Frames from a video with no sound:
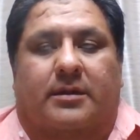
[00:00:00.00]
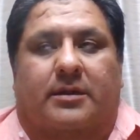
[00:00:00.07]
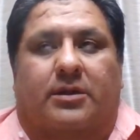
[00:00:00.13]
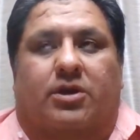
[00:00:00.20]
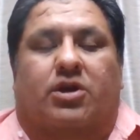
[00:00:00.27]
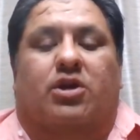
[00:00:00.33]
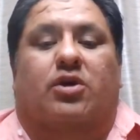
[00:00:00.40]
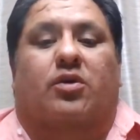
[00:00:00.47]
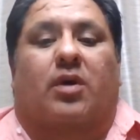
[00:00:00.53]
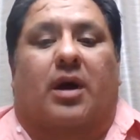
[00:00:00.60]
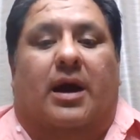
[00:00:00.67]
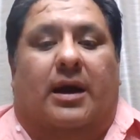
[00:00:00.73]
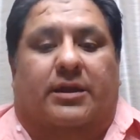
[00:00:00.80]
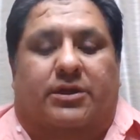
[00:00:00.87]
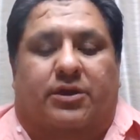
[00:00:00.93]

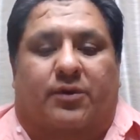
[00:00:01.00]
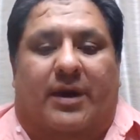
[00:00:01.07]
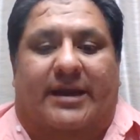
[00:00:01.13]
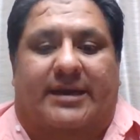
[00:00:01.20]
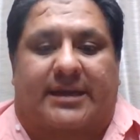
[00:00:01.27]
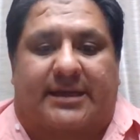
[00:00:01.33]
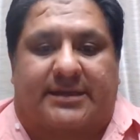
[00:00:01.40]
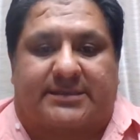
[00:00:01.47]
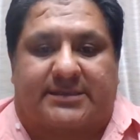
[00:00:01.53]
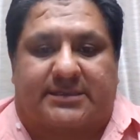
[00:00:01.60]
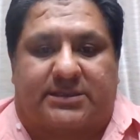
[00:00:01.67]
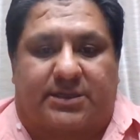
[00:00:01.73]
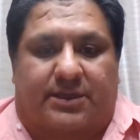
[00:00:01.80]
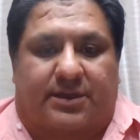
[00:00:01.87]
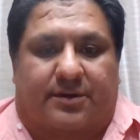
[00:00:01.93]
new ideas
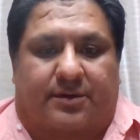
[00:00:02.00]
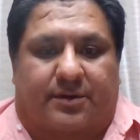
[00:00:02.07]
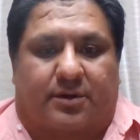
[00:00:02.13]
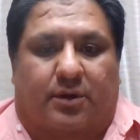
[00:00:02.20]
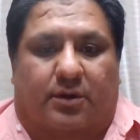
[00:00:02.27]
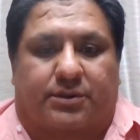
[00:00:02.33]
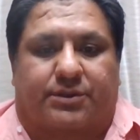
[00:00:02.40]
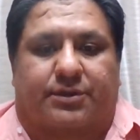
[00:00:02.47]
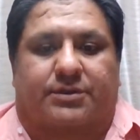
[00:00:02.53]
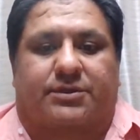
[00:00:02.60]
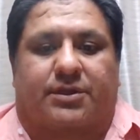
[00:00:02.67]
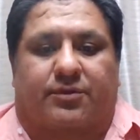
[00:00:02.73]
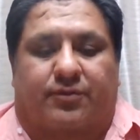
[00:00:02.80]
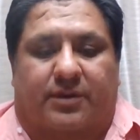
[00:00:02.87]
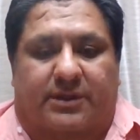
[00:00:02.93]
into their culture, into
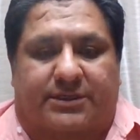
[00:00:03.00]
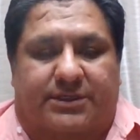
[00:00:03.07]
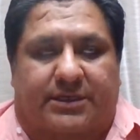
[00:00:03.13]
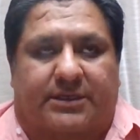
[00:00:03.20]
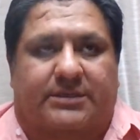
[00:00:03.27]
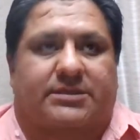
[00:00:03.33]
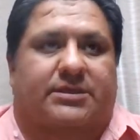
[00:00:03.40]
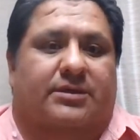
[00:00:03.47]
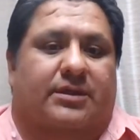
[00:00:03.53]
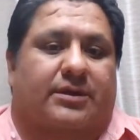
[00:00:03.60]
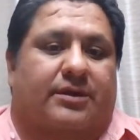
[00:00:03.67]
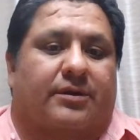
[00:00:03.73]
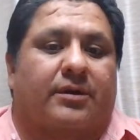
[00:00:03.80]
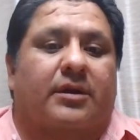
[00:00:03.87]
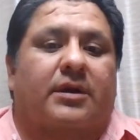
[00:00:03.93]
their religion, to
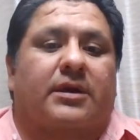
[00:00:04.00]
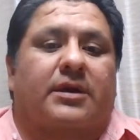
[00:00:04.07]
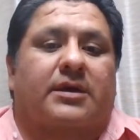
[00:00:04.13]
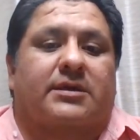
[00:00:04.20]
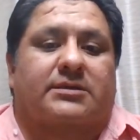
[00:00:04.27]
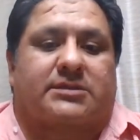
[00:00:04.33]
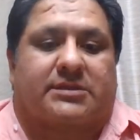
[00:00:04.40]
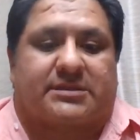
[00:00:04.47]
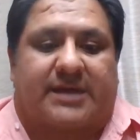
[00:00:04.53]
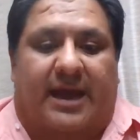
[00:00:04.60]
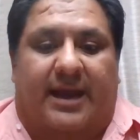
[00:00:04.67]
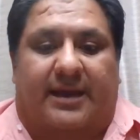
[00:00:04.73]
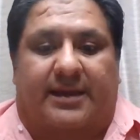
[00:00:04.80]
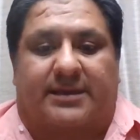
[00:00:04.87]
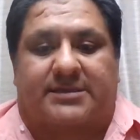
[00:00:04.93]
their
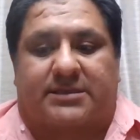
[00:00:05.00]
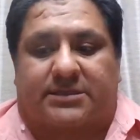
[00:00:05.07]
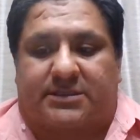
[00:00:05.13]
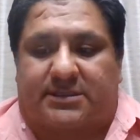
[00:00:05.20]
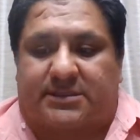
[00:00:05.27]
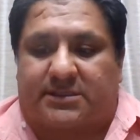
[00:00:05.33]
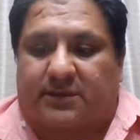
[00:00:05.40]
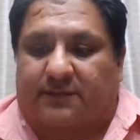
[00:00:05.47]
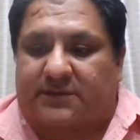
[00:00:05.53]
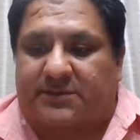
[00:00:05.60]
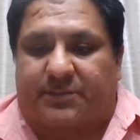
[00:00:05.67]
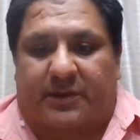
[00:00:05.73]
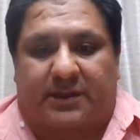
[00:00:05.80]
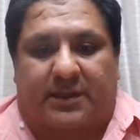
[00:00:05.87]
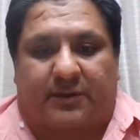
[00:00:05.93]
society, such as
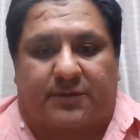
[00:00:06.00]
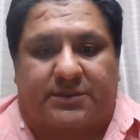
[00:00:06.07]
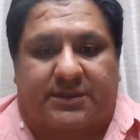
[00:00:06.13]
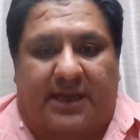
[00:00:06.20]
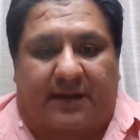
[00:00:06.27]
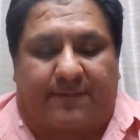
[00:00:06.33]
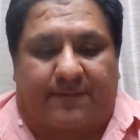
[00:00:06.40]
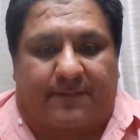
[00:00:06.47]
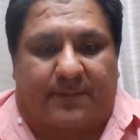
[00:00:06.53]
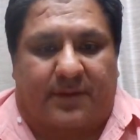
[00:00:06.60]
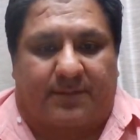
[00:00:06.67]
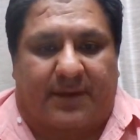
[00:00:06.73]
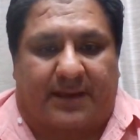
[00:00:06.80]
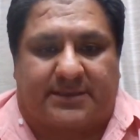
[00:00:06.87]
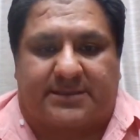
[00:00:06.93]
silversmithing, which came from the
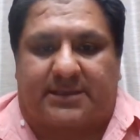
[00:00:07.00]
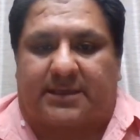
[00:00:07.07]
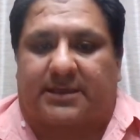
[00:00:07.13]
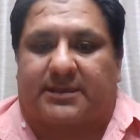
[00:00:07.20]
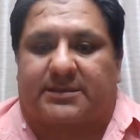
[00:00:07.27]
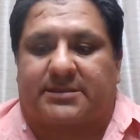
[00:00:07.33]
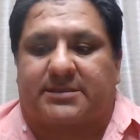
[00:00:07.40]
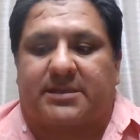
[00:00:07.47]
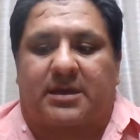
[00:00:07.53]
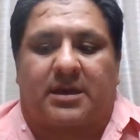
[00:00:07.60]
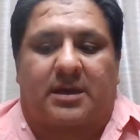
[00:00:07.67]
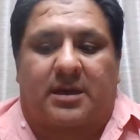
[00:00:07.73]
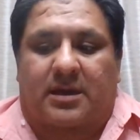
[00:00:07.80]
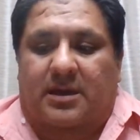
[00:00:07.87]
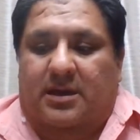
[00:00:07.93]
Mexicans,
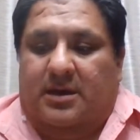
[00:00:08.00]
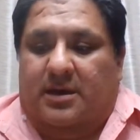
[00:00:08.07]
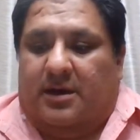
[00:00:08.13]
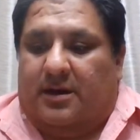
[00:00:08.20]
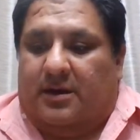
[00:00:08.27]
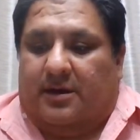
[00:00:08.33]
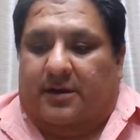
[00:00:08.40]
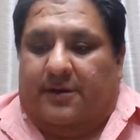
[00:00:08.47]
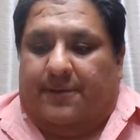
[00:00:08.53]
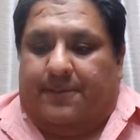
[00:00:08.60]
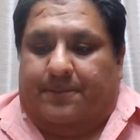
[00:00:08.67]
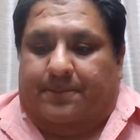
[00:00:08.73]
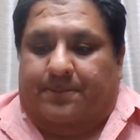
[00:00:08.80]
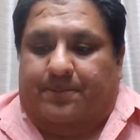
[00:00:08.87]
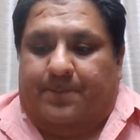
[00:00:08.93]

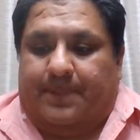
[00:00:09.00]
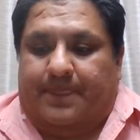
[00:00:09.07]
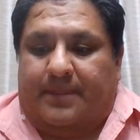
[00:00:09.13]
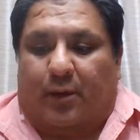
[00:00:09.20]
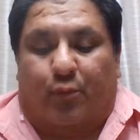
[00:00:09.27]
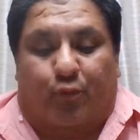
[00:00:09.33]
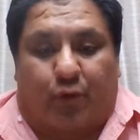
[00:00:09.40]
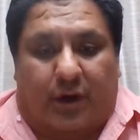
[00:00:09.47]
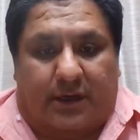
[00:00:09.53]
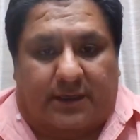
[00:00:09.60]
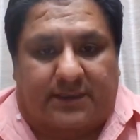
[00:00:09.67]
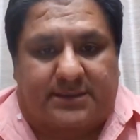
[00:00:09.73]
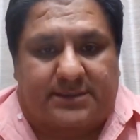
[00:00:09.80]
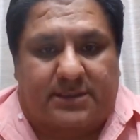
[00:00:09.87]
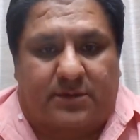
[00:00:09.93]
um,
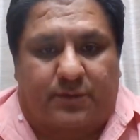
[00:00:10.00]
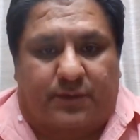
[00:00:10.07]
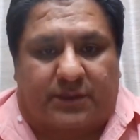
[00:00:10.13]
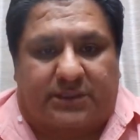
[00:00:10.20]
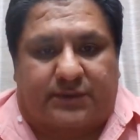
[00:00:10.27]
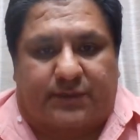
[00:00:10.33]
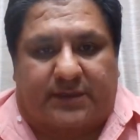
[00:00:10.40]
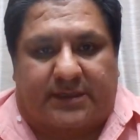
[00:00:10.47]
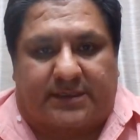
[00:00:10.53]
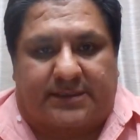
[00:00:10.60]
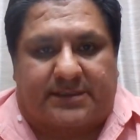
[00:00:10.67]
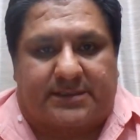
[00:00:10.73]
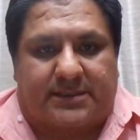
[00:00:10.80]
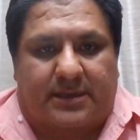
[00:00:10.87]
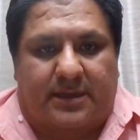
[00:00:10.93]
rugs, which
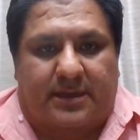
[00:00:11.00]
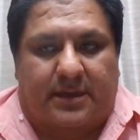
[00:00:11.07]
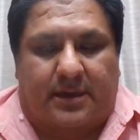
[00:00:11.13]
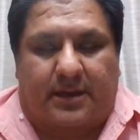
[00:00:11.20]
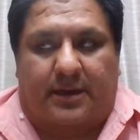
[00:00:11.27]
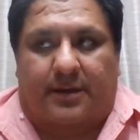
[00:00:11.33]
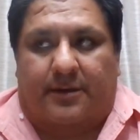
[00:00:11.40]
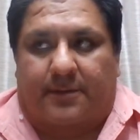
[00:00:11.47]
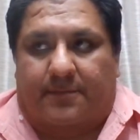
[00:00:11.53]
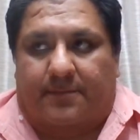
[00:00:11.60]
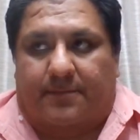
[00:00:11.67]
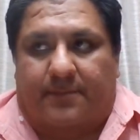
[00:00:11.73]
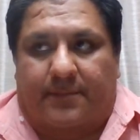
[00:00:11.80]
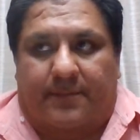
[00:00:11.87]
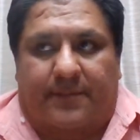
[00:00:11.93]
was um,
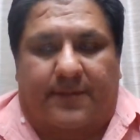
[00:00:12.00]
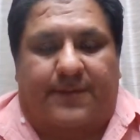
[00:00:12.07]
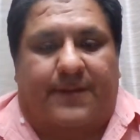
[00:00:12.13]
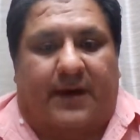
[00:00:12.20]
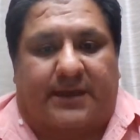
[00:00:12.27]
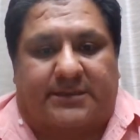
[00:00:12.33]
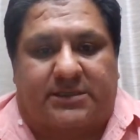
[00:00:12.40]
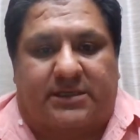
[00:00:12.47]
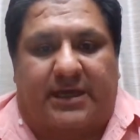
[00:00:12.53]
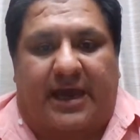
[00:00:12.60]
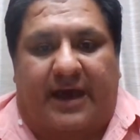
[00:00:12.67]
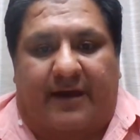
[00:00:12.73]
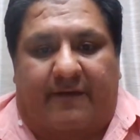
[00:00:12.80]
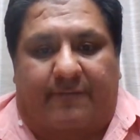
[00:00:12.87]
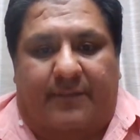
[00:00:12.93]
thought to
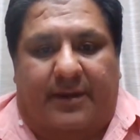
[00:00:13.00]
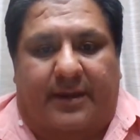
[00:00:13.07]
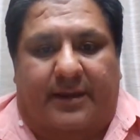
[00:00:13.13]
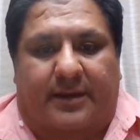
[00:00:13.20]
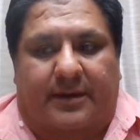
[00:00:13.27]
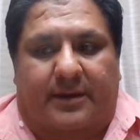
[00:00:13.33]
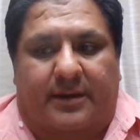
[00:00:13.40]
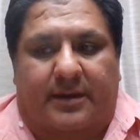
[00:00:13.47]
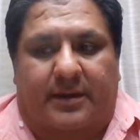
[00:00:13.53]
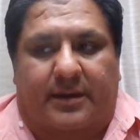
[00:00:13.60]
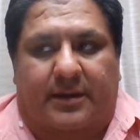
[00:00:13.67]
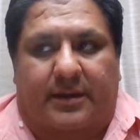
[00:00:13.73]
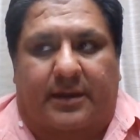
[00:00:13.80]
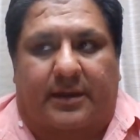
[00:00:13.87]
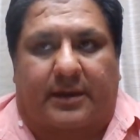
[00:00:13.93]
have been
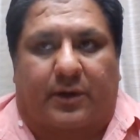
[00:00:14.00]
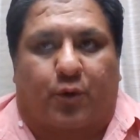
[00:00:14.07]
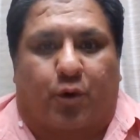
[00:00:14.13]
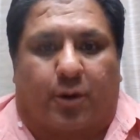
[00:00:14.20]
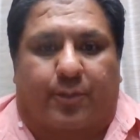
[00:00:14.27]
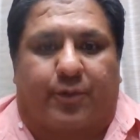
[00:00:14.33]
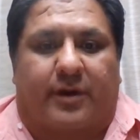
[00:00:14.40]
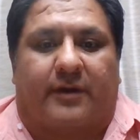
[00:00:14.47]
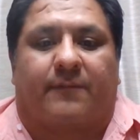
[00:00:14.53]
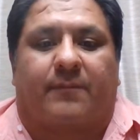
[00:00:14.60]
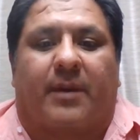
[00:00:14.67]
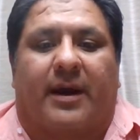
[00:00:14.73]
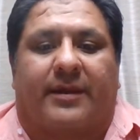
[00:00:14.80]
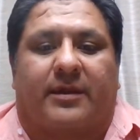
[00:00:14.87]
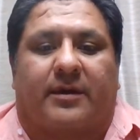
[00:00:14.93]
incorporated
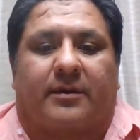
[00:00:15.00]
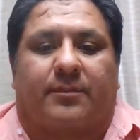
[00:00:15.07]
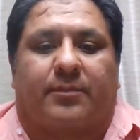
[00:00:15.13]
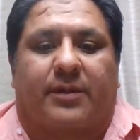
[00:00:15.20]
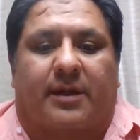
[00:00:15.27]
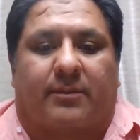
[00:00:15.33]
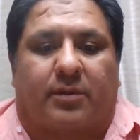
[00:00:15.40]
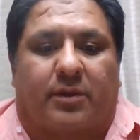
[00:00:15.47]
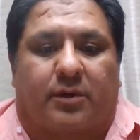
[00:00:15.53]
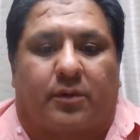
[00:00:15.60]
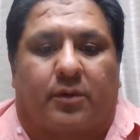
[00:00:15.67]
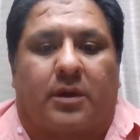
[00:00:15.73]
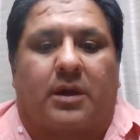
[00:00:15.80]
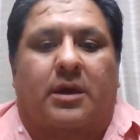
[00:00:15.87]
by the Pueblo